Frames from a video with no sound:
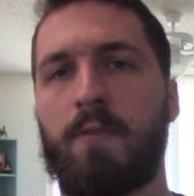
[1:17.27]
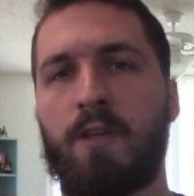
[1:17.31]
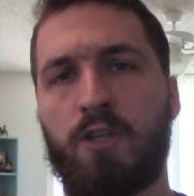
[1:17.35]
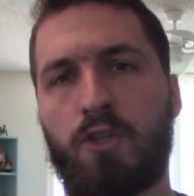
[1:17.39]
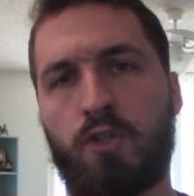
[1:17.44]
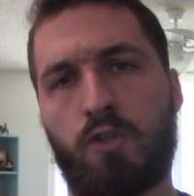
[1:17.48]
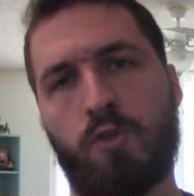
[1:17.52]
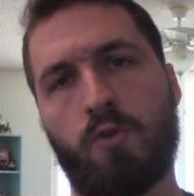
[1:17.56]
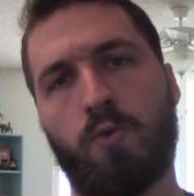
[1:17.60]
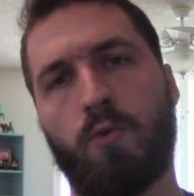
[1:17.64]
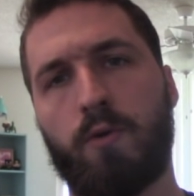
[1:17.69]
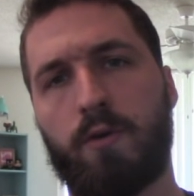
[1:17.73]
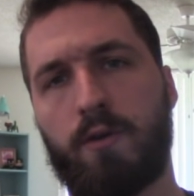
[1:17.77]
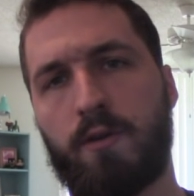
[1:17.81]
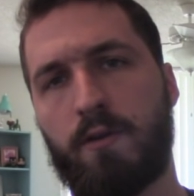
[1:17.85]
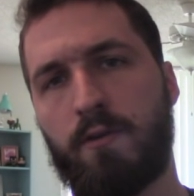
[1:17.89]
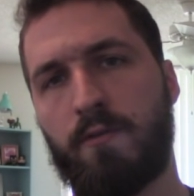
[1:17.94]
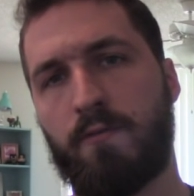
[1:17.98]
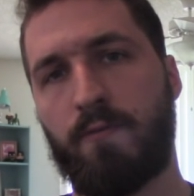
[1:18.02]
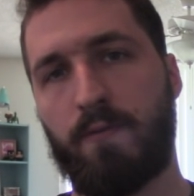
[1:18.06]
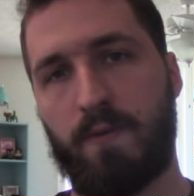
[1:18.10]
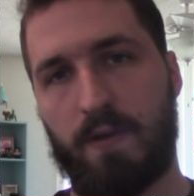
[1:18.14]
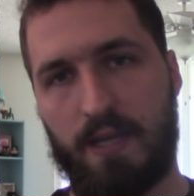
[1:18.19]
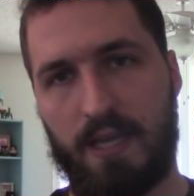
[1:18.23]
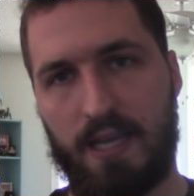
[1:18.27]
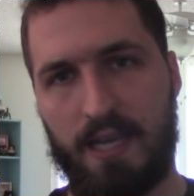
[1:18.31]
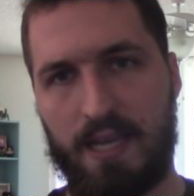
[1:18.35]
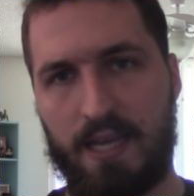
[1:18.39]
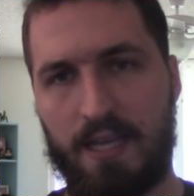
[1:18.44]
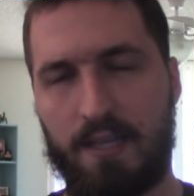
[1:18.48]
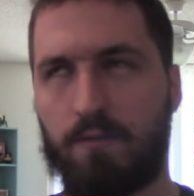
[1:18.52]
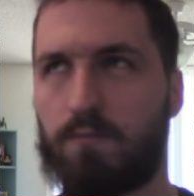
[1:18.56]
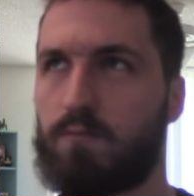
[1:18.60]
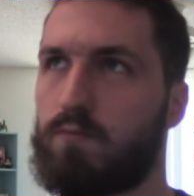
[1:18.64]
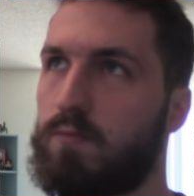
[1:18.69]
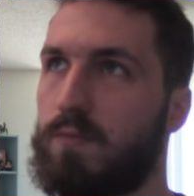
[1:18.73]
He's sort of
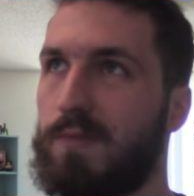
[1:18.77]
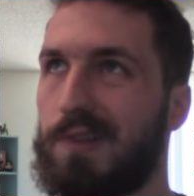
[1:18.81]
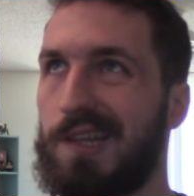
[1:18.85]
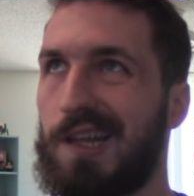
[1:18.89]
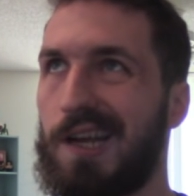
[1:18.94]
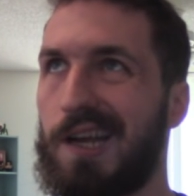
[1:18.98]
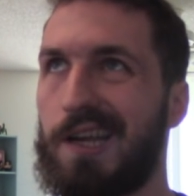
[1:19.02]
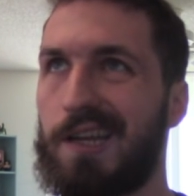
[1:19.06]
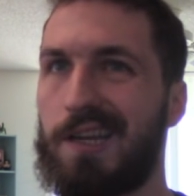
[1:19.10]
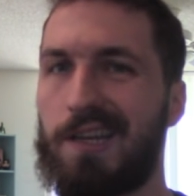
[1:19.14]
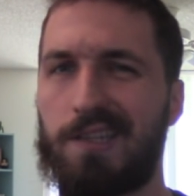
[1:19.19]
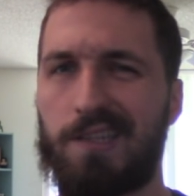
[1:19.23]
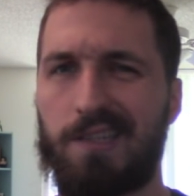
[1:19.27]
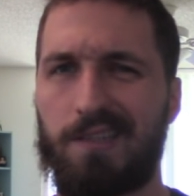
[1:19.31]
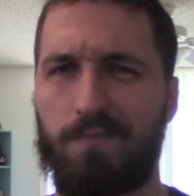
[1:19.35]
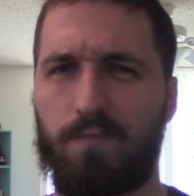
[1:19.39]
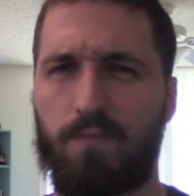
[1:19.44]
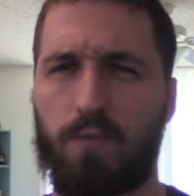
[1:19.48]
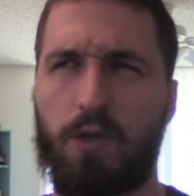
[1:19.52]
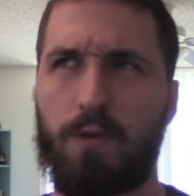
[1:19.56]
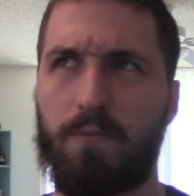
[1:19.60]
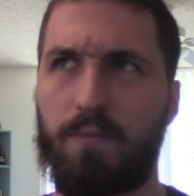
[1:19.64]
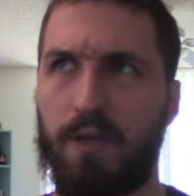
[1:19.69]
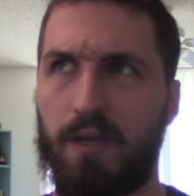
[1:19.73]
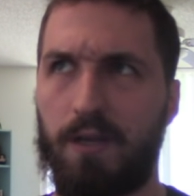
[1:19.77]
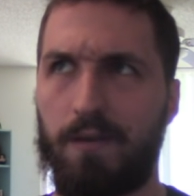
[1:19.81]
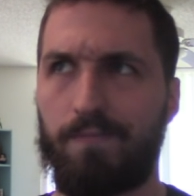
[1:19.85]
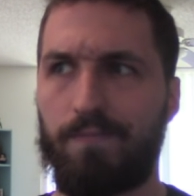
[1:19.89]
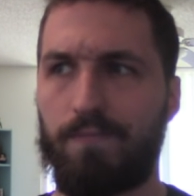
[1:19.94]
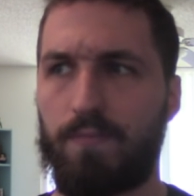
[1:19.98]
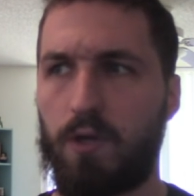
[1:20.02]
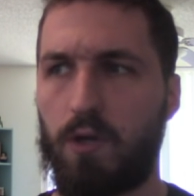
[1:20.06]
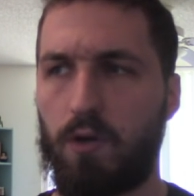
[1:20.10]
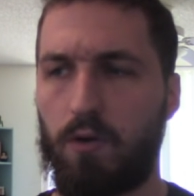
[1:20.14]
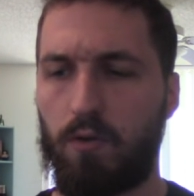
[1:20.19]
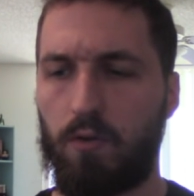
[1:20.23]
hit, Lion is, could be a
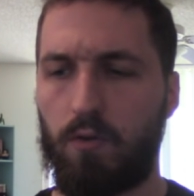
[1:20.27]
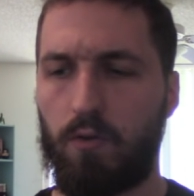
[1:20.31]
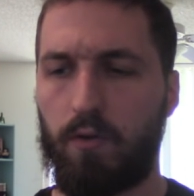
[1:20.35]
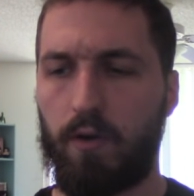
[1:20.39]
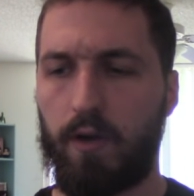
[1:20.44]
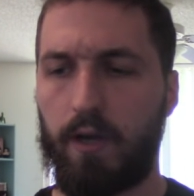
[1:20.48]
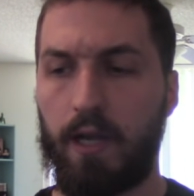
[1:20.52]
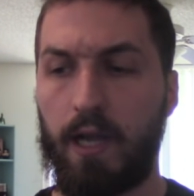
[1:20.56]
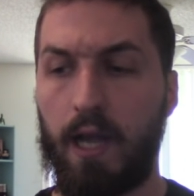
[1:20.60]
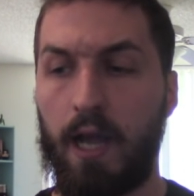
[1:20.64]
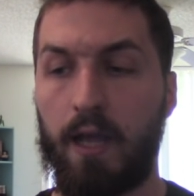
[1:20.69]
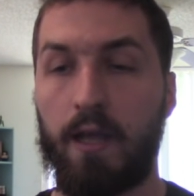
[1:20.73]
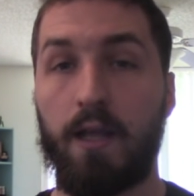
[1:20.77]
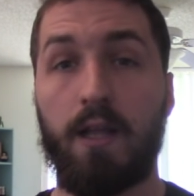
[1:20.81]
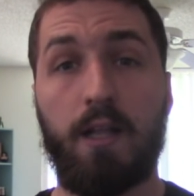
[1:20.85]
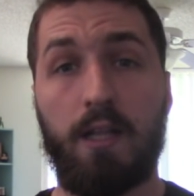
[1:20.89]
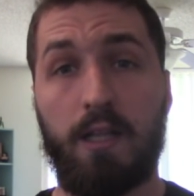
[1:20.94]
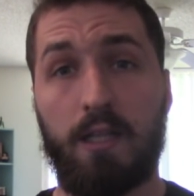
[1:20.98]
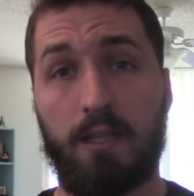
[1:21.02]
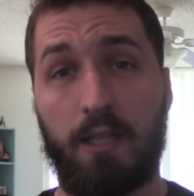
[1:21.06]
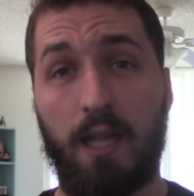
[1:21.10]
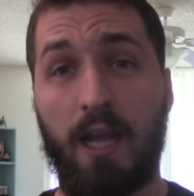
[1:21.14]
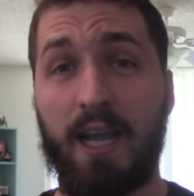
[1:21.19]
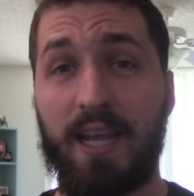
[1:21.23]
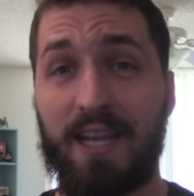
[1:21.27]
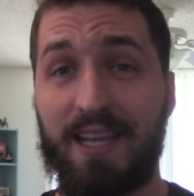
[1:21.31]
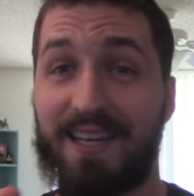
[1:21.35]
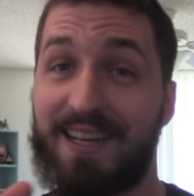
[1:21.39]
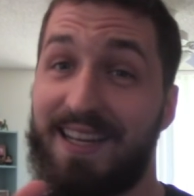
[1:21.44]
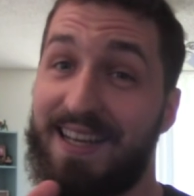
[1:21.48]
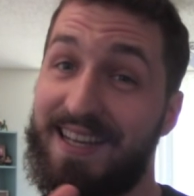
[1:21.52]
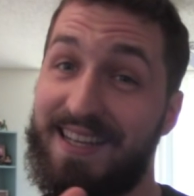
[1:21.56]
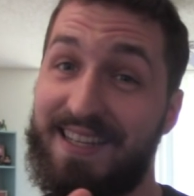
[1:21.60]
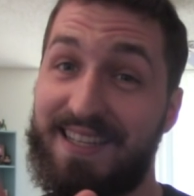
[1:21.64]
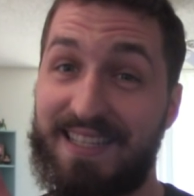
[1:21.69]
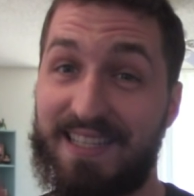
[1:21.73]
girl or a guy, Lion
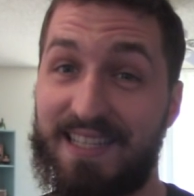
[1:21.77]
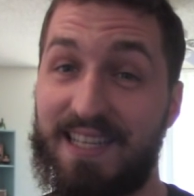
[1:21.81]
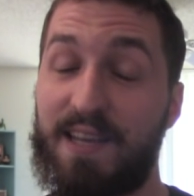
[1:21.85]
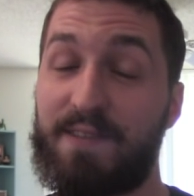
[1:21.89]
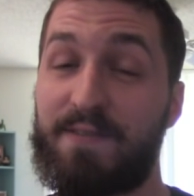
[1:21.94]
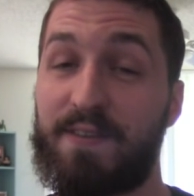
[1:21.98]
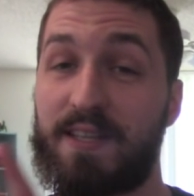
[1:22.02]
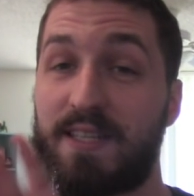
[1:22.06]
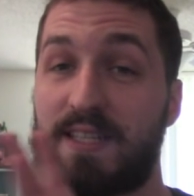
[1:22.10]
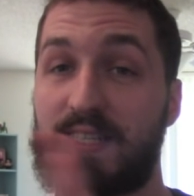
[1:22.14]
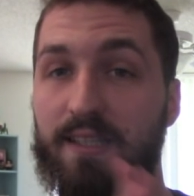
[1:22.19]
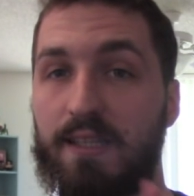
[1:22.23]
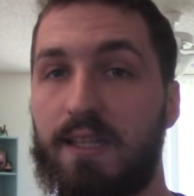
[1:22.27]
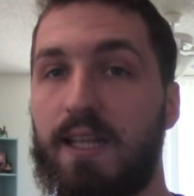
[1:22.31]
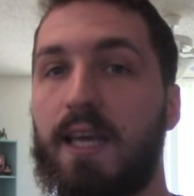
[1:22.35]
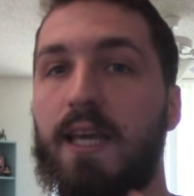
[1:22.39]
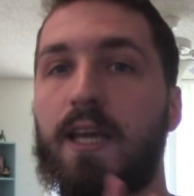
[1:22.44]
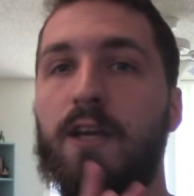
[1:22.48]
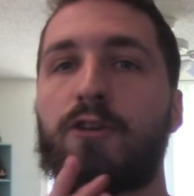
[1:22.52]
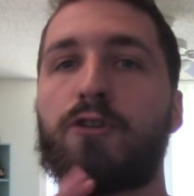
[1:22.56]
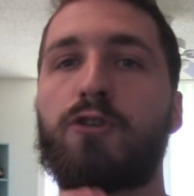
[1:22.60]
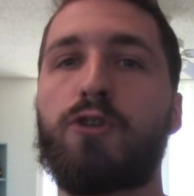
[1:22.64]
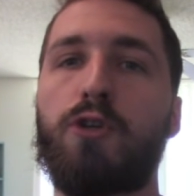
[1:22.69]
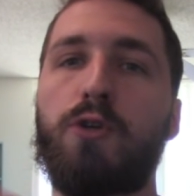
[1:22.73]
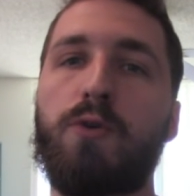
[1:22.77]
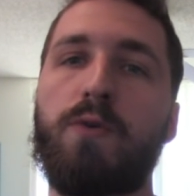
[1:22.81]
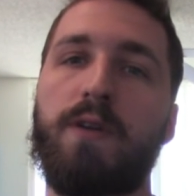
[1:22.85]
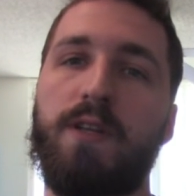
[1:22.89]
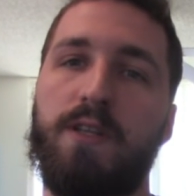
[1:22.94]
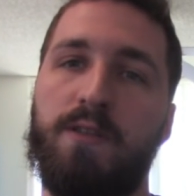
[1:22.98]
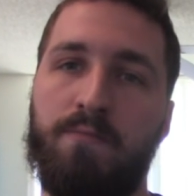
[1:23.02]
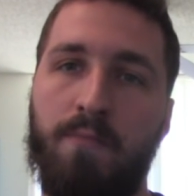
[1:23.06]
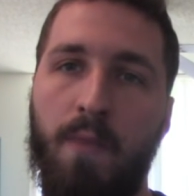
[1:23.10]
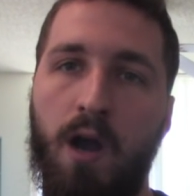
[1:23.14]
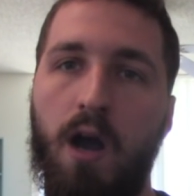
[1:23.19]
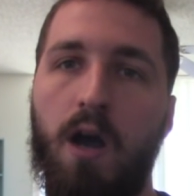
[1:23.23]
is Steven's link to
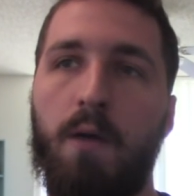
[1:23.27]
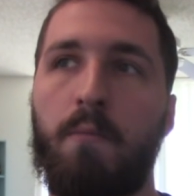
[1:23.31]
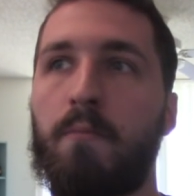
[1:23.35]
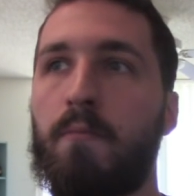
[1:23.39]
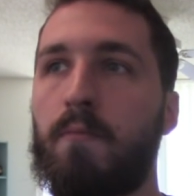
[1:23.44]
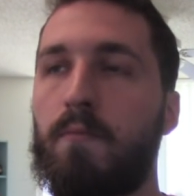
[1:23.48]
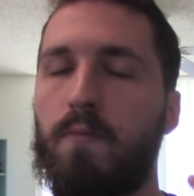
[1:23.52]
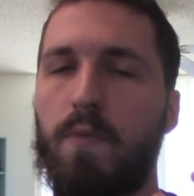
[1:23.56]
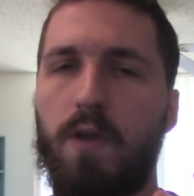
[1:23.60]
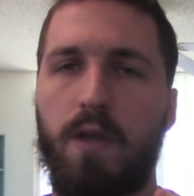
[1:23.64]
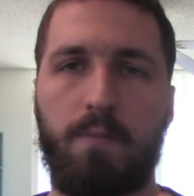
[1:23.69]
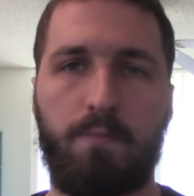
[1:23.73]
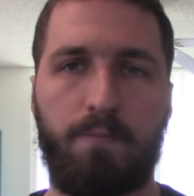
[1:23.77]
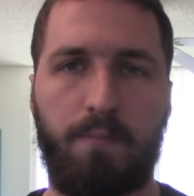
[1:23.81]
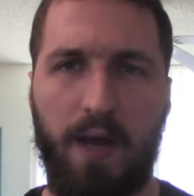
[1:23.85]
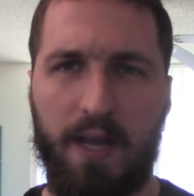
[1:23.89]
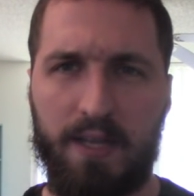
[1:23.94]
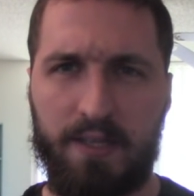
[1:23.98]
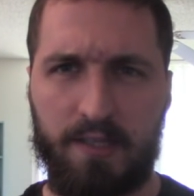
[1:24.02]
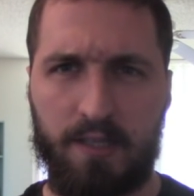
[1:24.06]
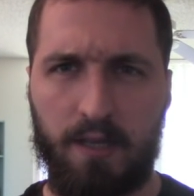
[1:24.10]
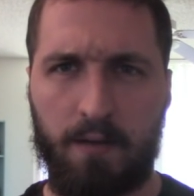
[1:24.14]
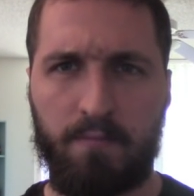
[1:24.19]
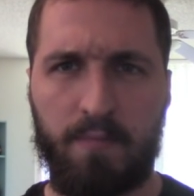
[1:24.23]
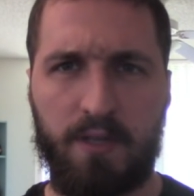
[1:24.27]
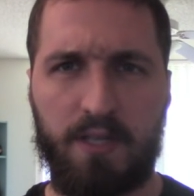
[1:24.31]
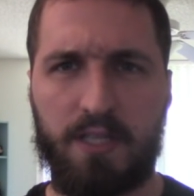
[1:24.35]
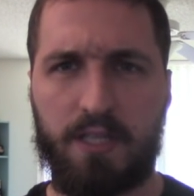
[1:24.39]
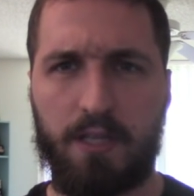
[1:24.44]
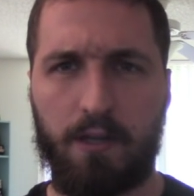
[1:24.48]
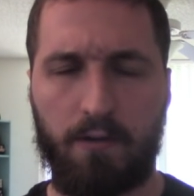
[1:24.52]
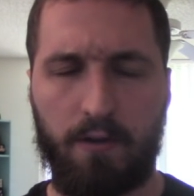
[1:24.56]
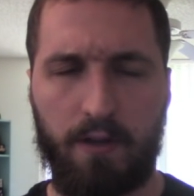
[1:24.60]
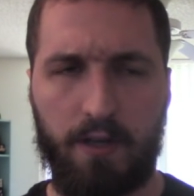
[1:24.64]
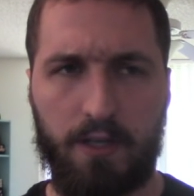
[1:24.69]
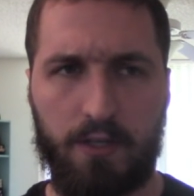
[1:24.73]
his mom by some
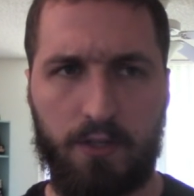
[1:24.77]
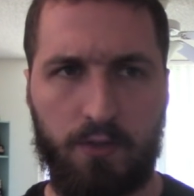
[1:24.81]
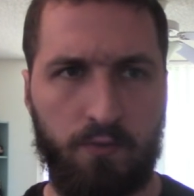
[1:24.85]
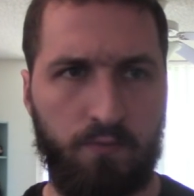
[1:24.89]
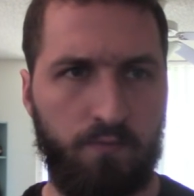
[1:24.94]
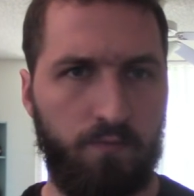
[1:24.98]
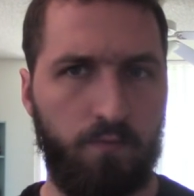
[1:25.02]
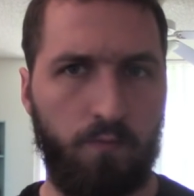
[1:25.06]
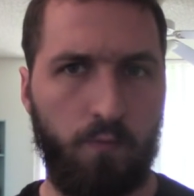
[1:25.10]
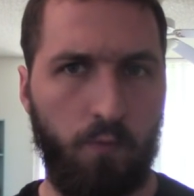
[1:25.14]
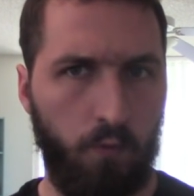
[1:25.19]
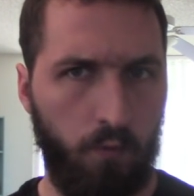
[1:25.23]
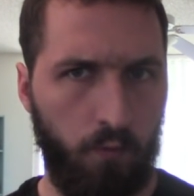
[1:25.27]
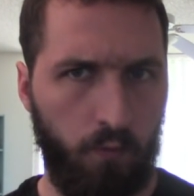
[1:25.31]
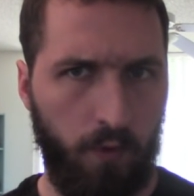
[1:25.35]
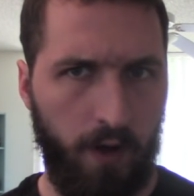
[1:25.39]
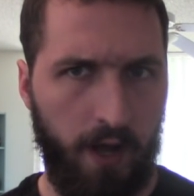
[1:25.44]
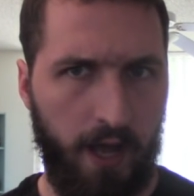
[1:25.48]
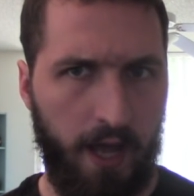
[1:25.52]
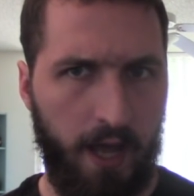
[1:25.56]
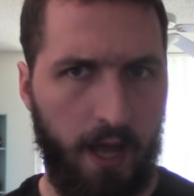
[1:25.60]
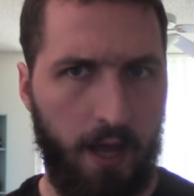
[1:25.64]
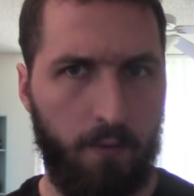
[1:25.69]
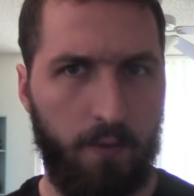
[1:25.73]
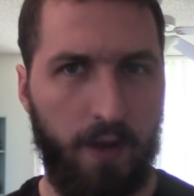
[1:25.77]
mysterious way.